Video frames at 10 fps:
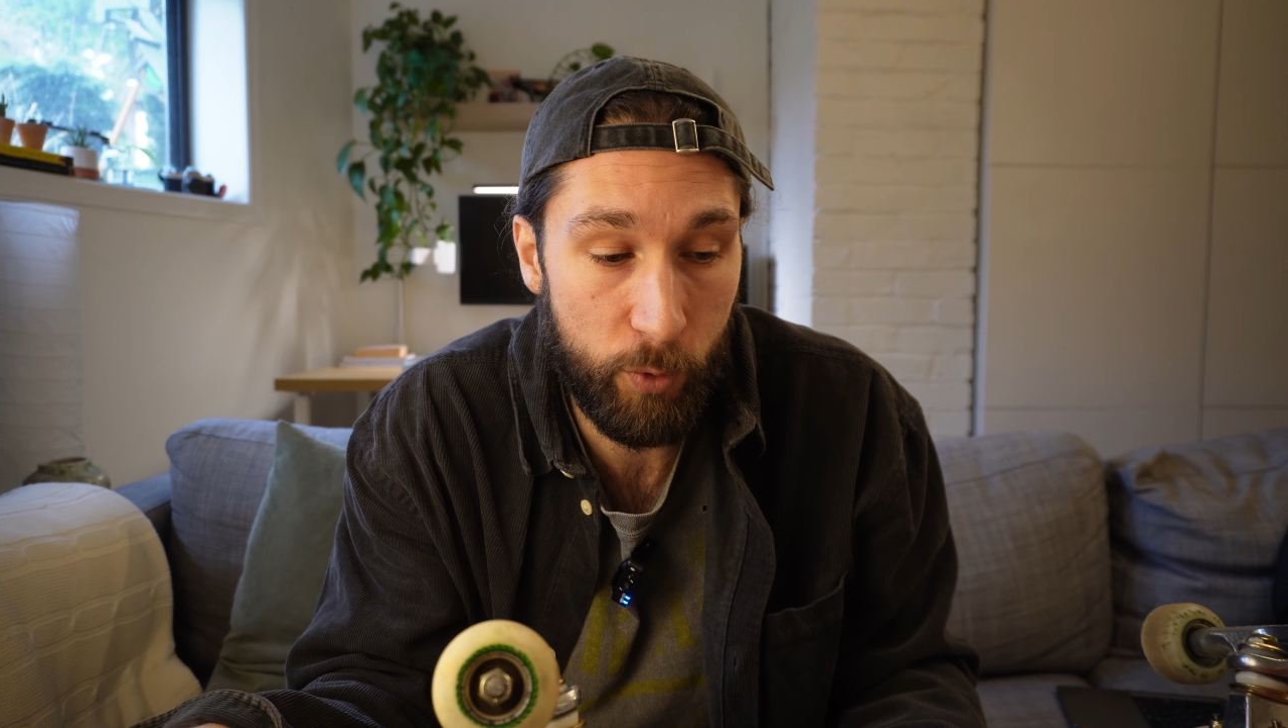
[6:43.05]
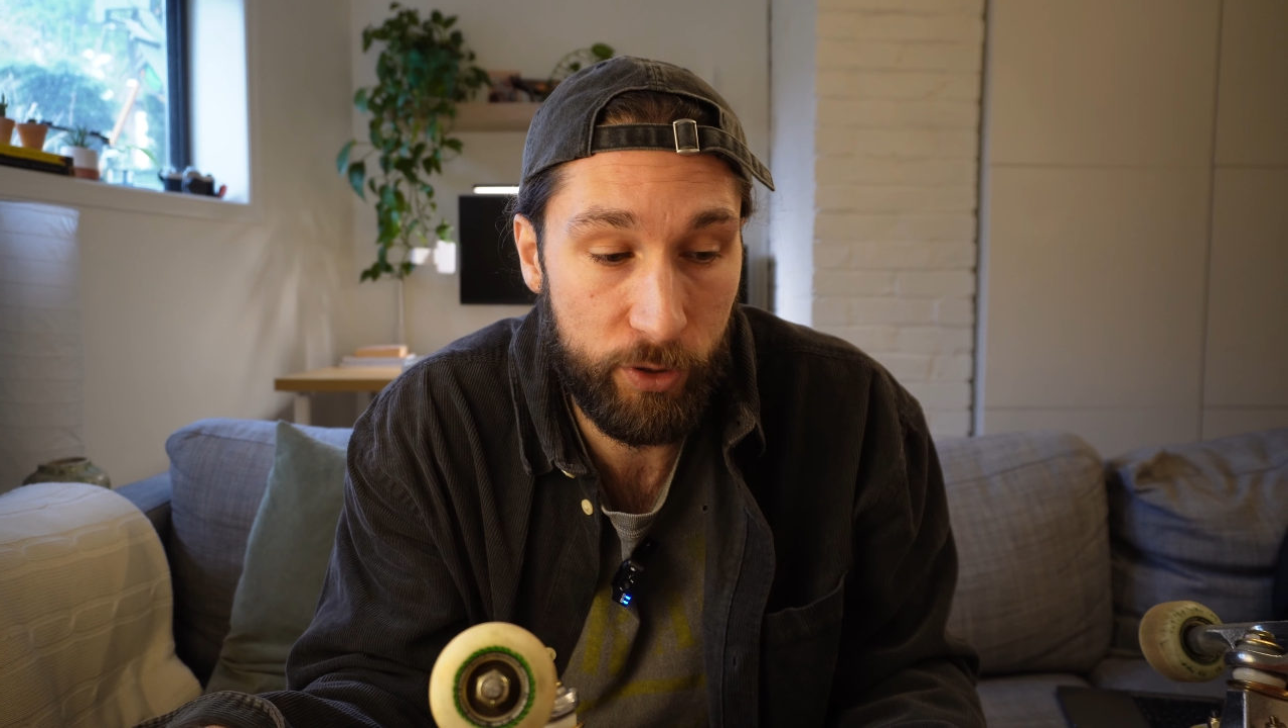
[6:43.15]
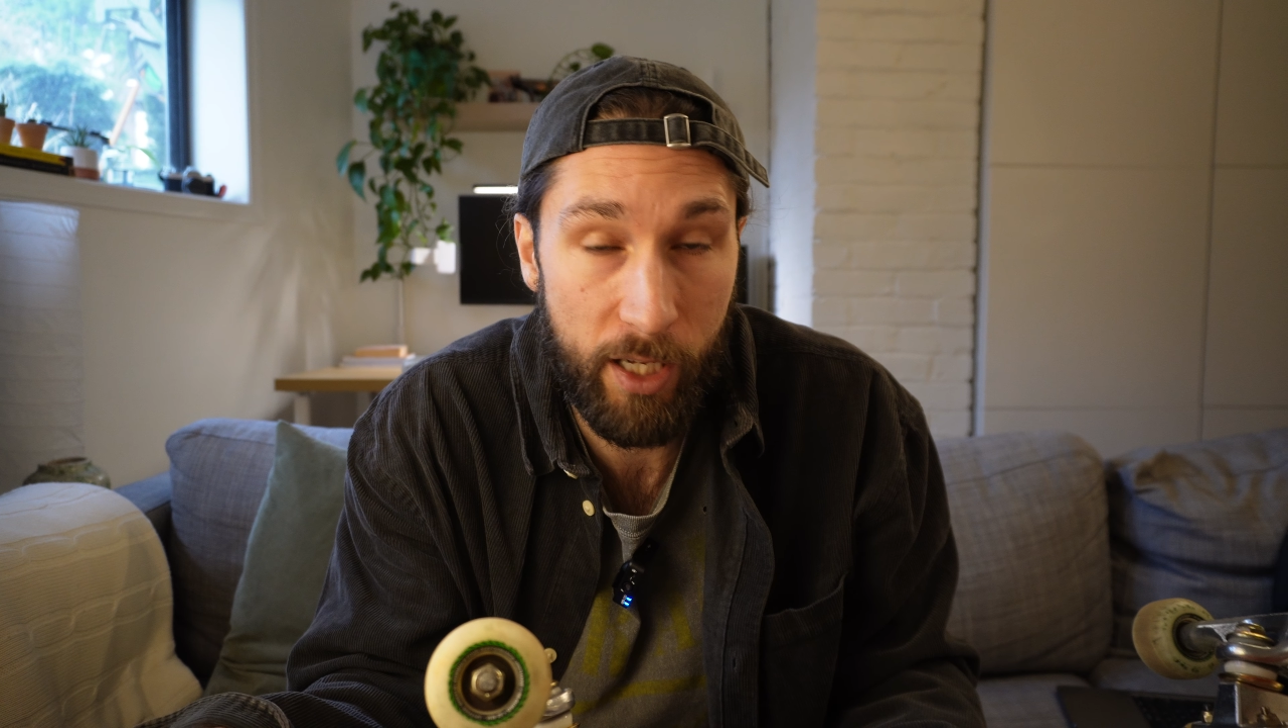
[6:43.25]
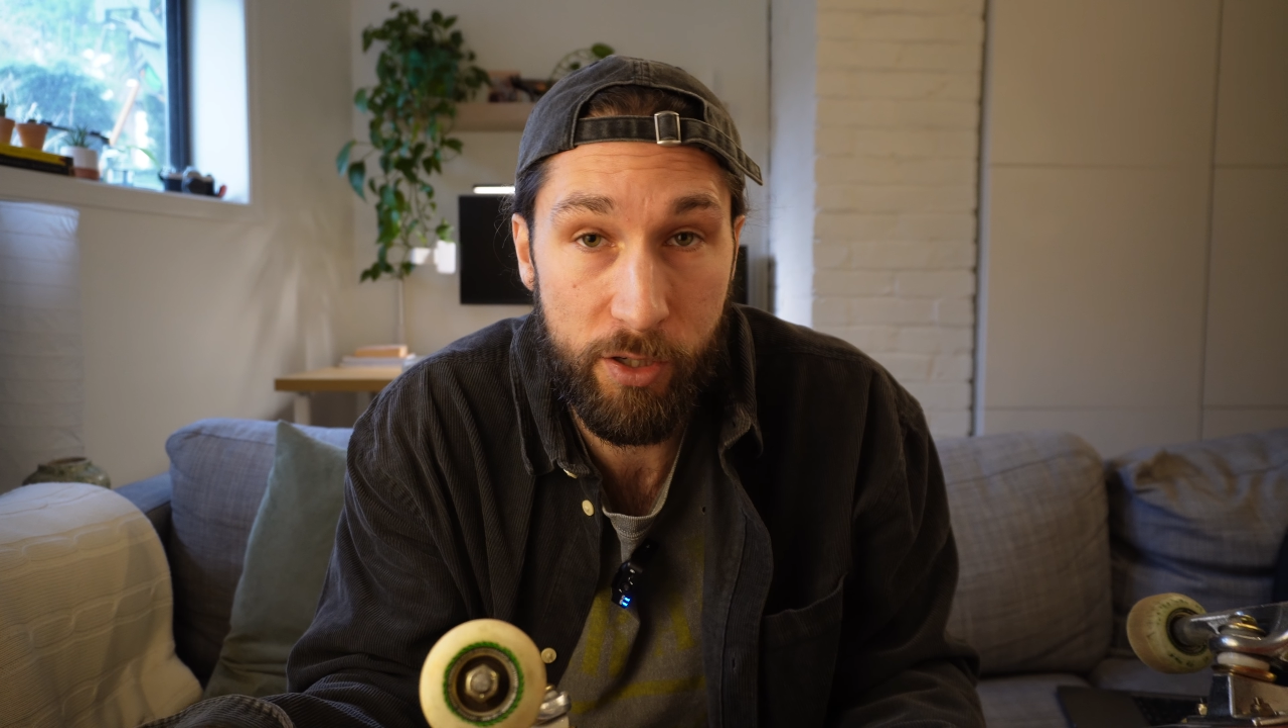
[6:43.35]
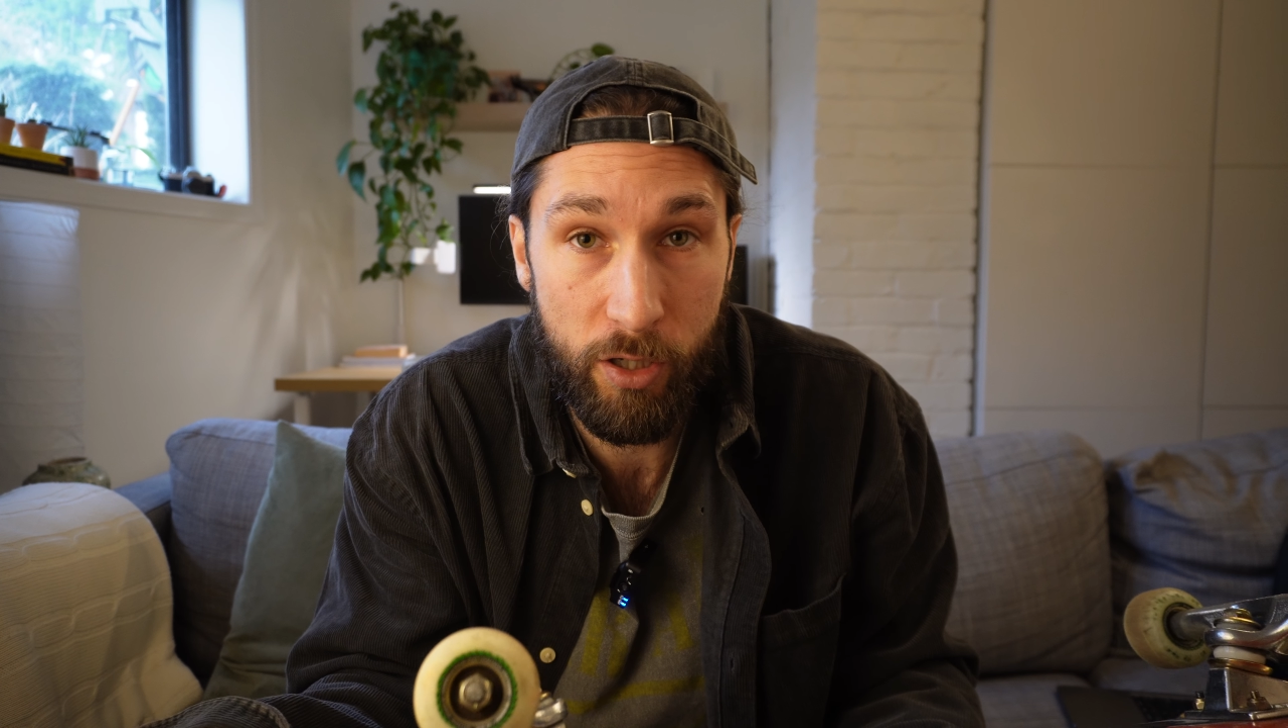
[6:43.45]
we'll
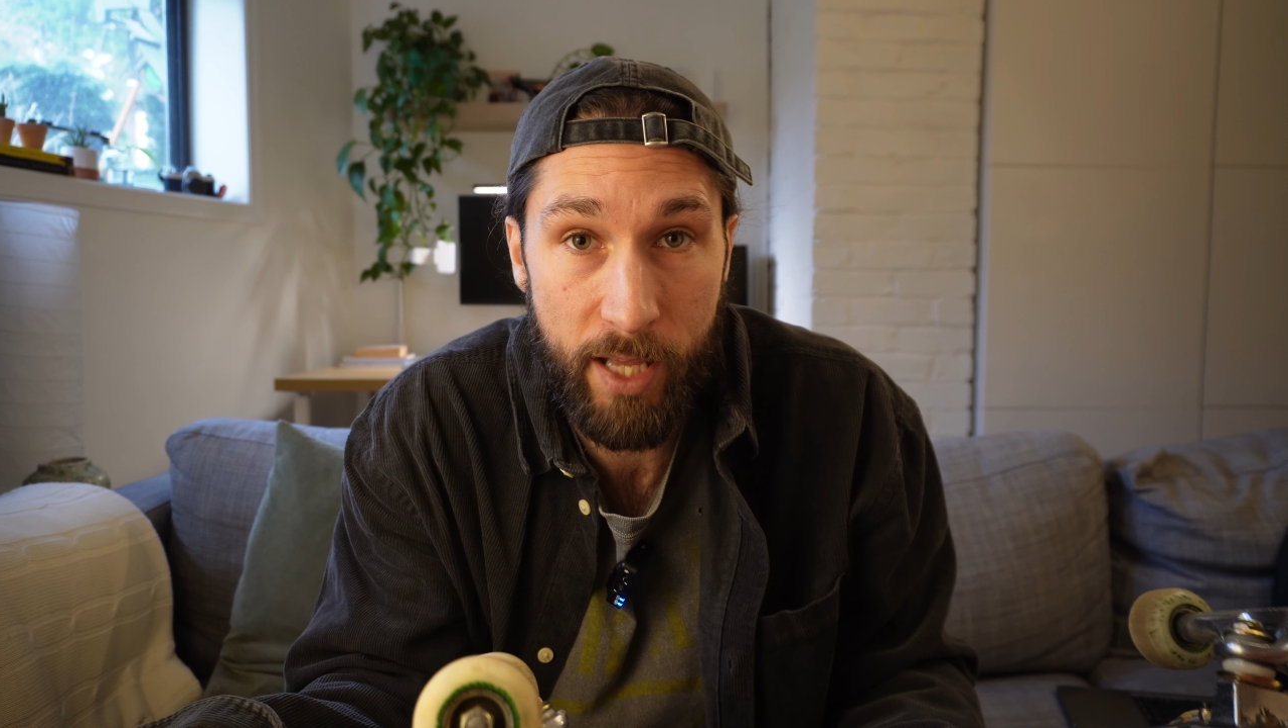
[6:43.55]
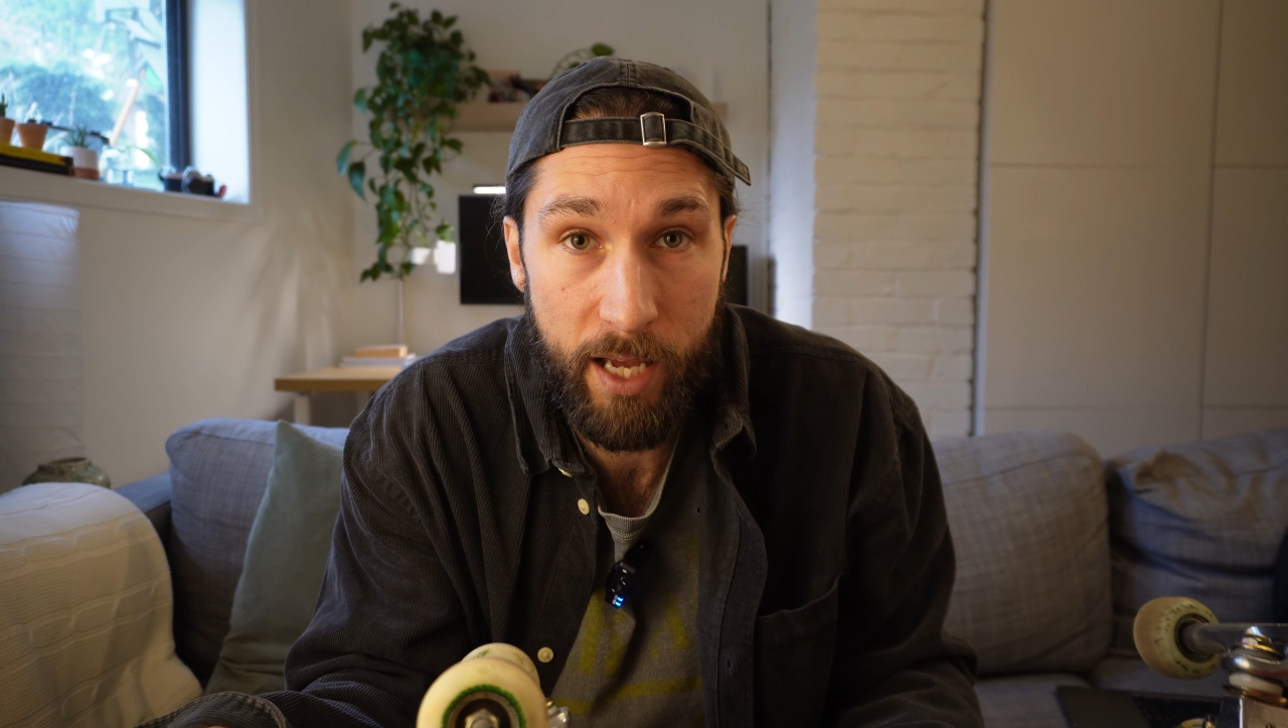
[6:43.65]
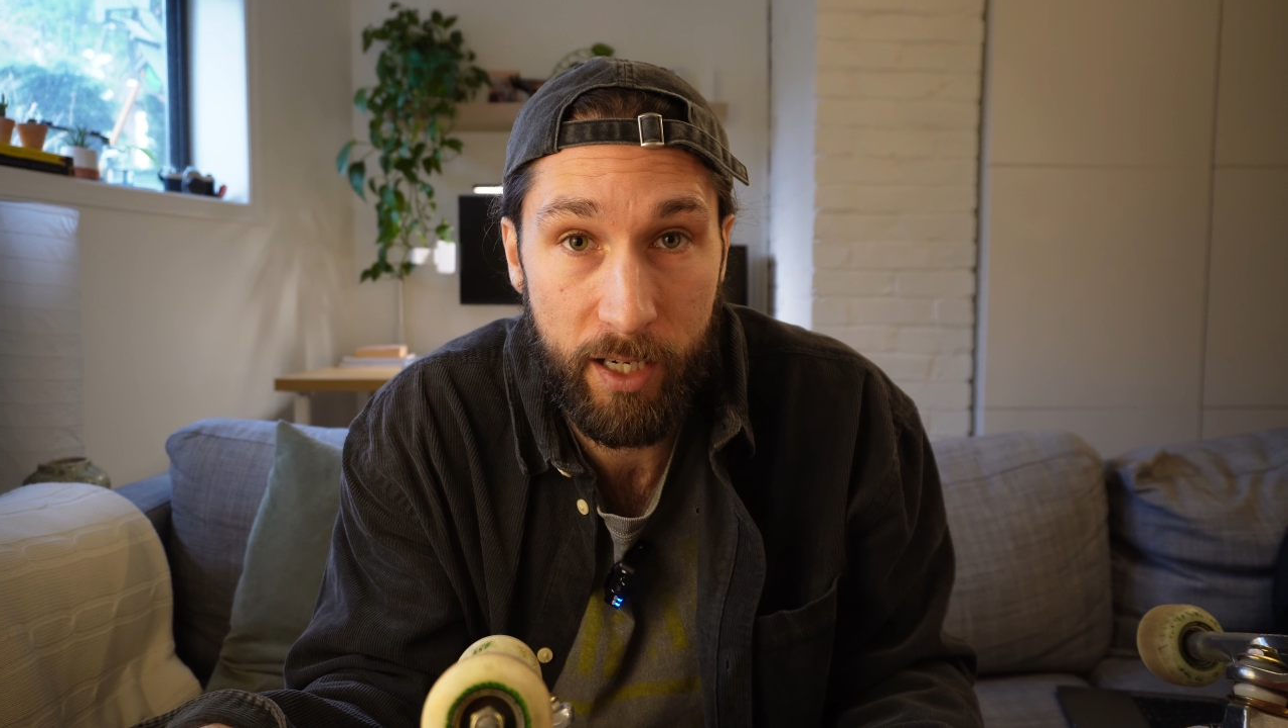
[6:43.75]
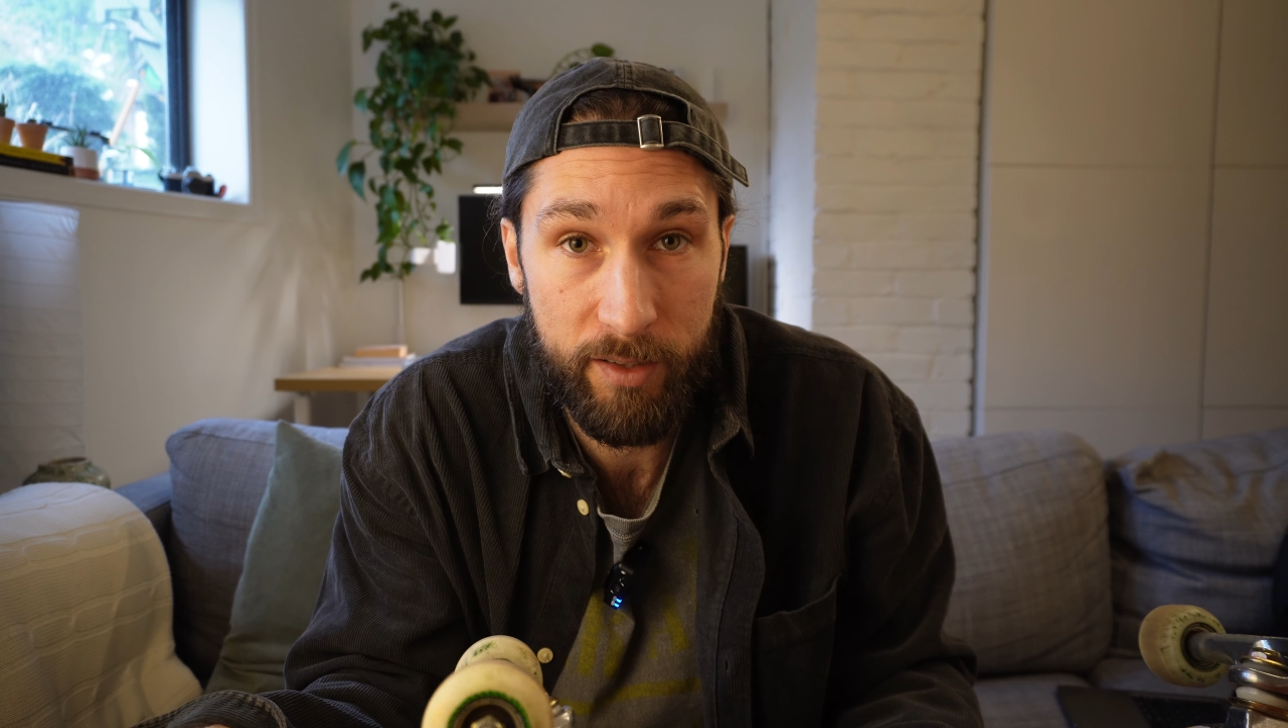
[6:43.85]
touch on that